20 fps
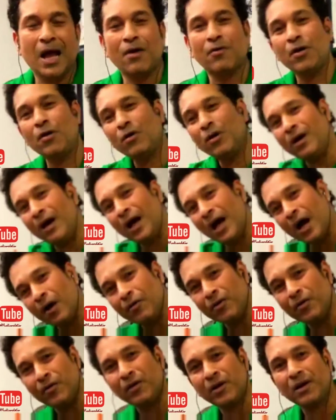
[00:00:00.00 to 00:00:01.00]

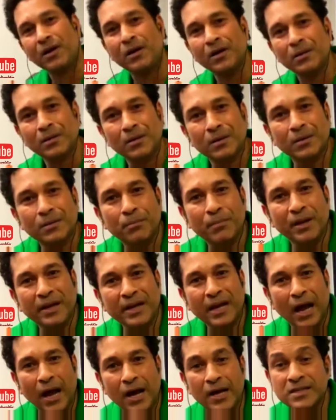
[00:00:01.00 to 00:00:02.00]
However
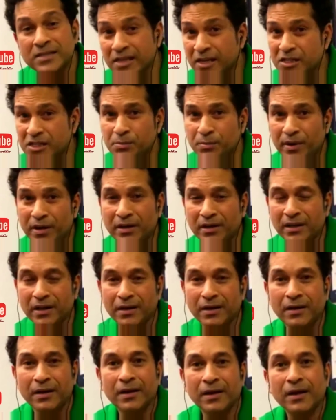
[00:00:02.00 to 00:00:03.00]
many hours I
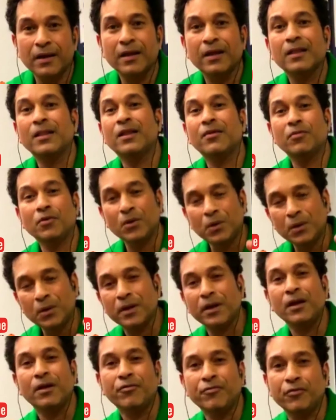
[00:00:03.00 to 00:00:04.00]
spent there, they
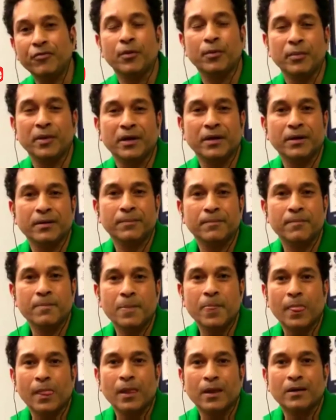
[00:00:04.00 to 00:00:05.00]
were not enough for
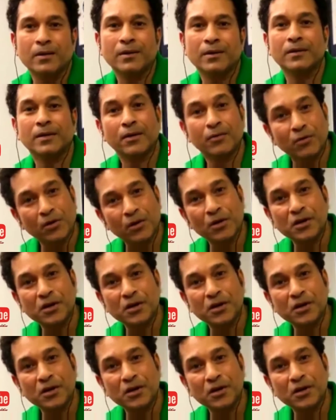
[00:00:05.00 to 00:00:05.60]
me.